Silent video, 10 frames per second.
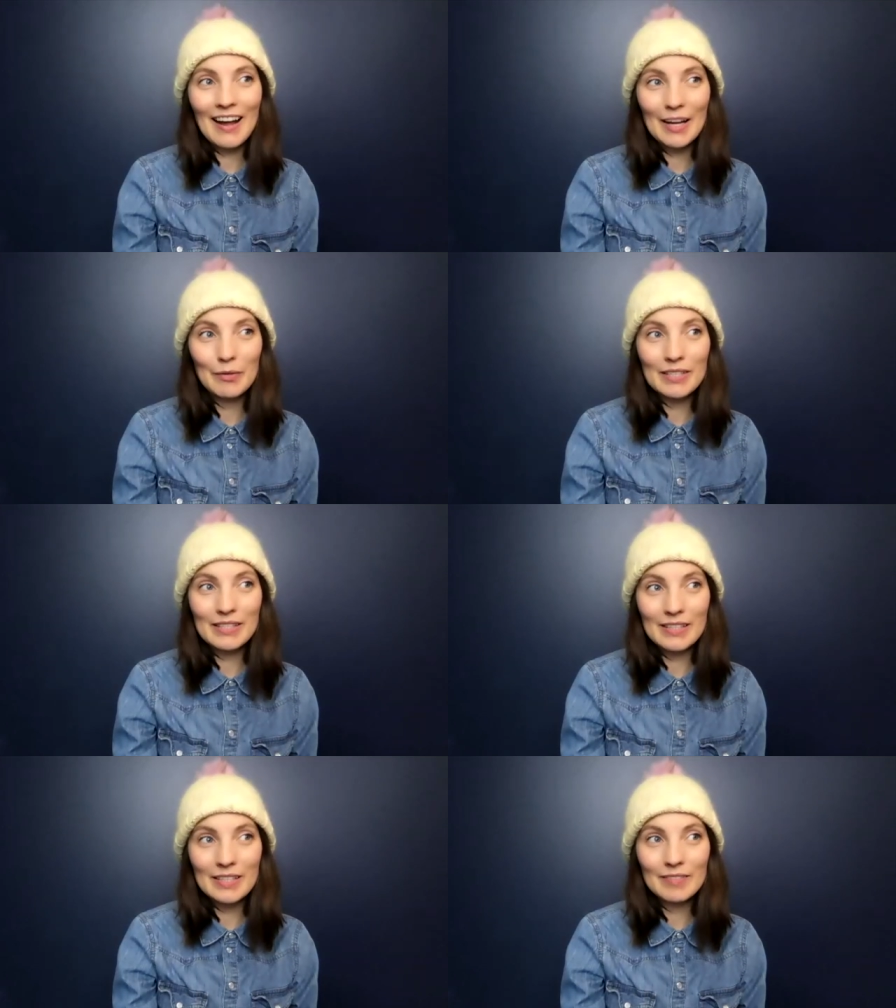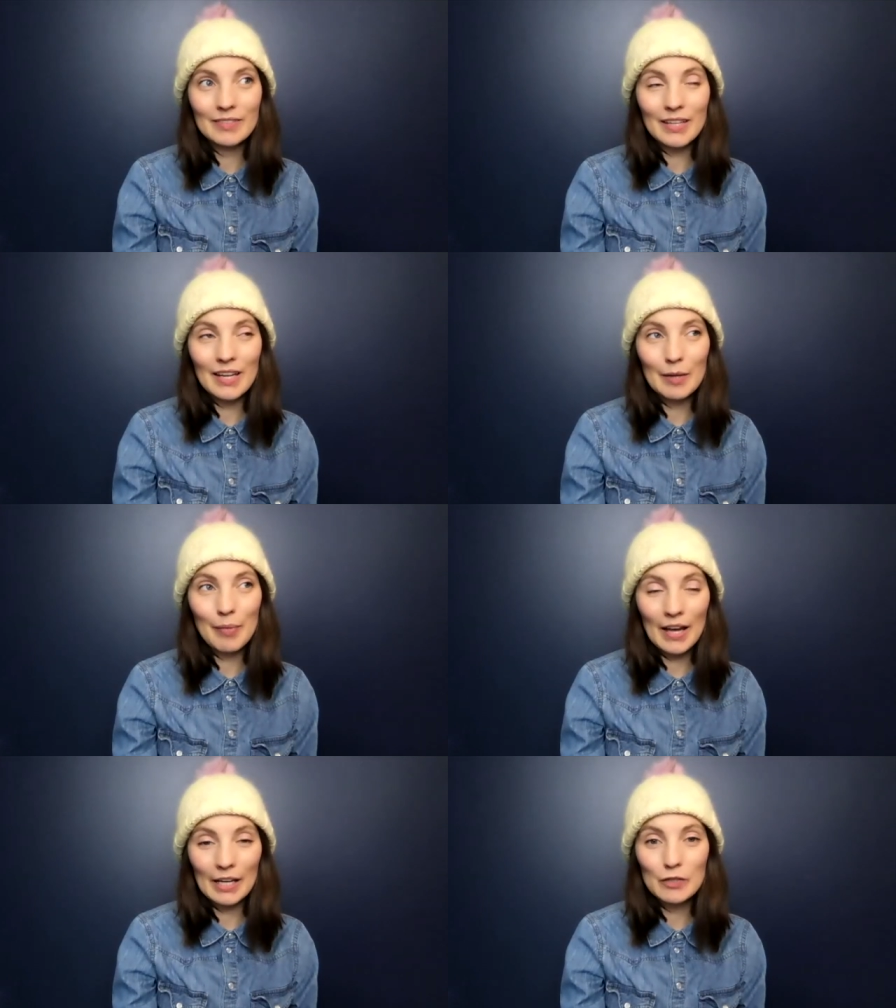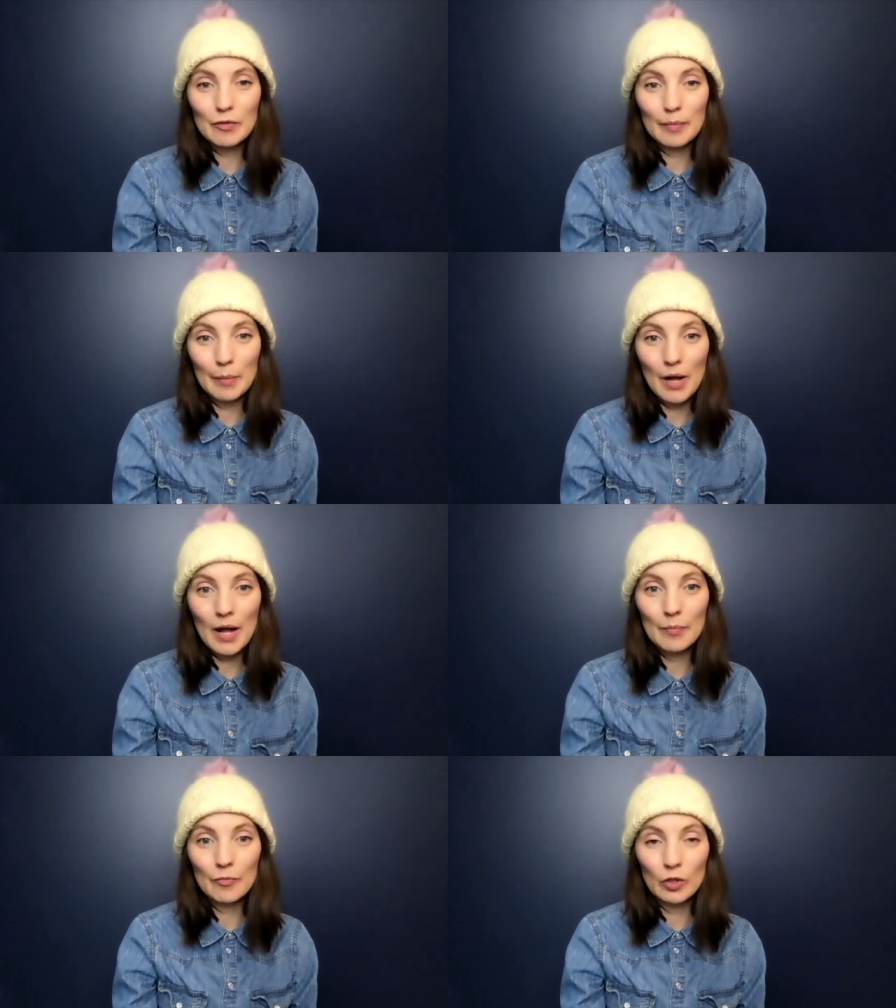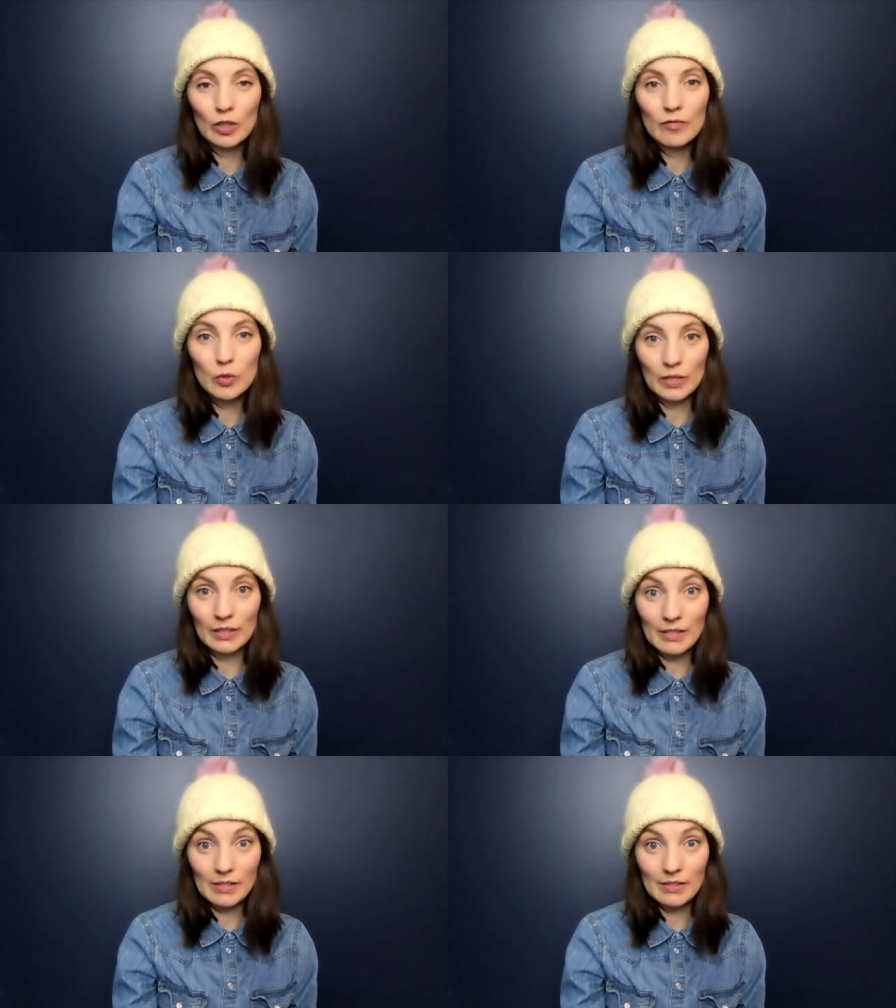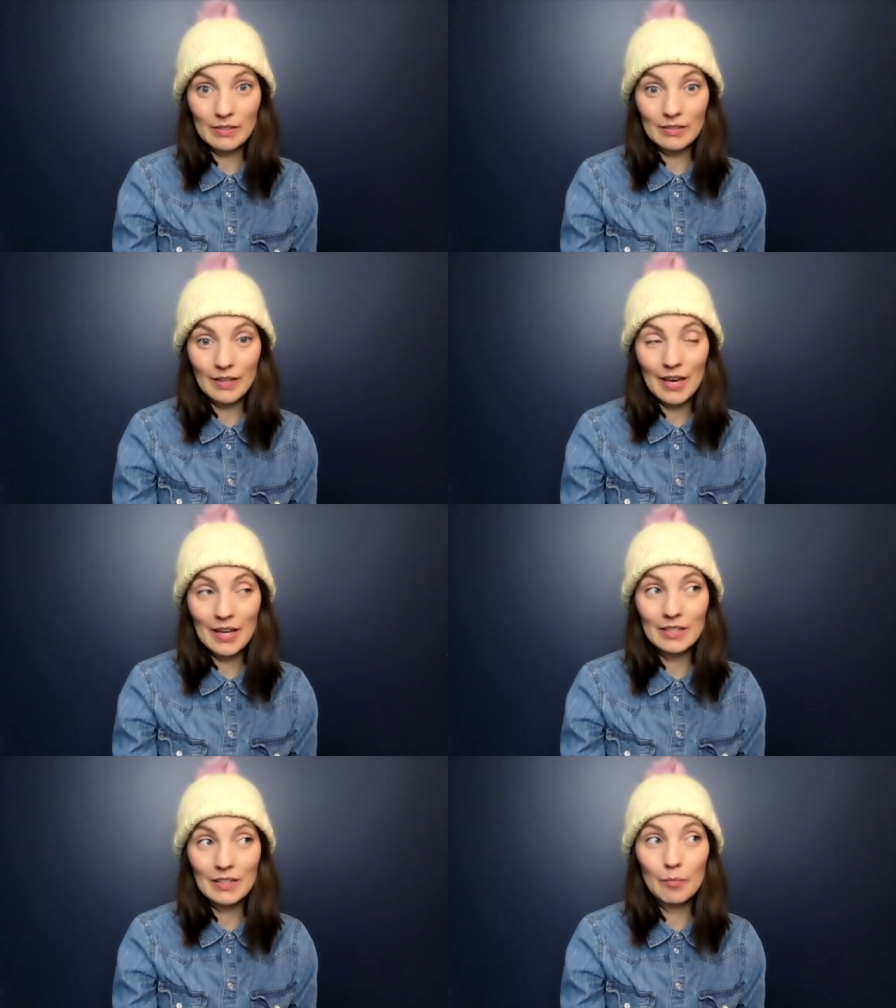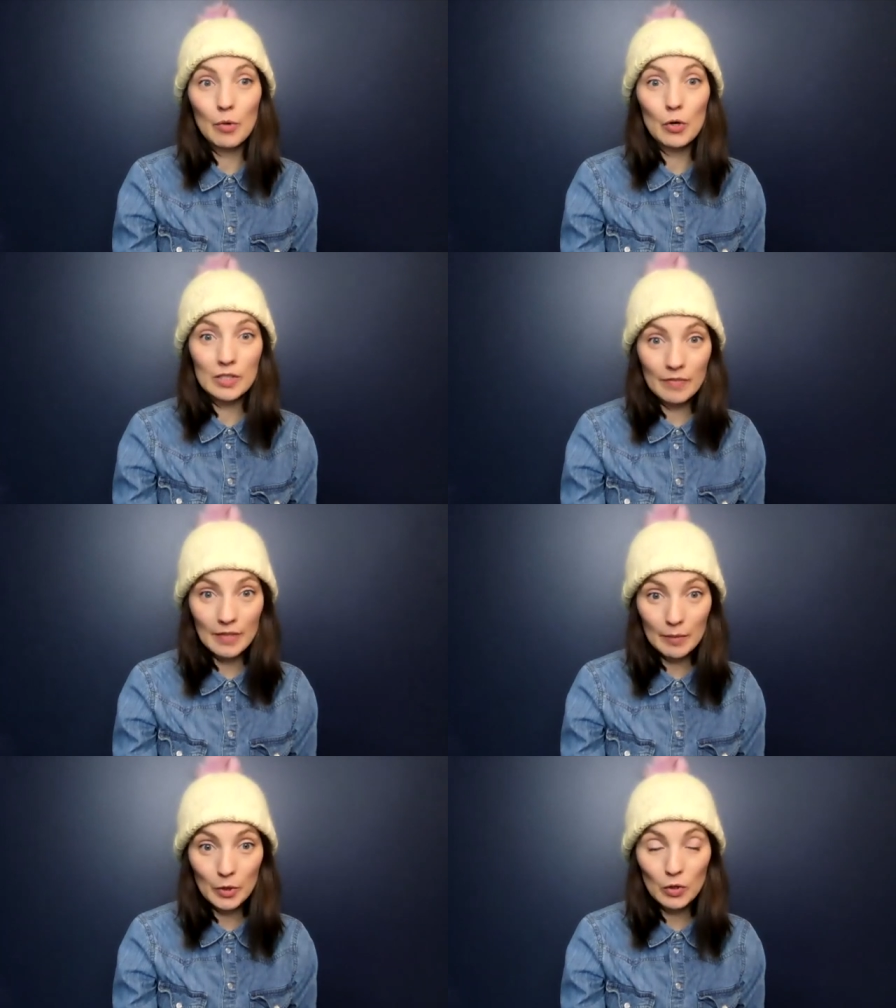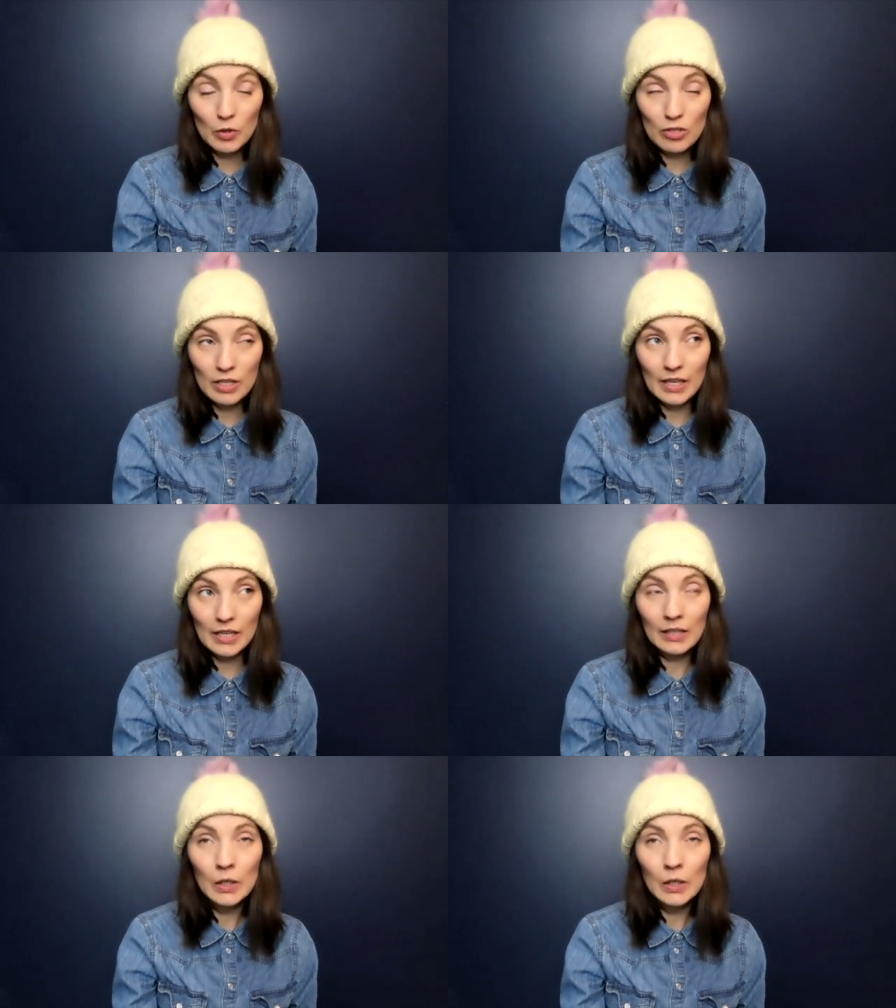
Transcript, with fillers: I received a package from my mom full of doilies and most of them are crocheted.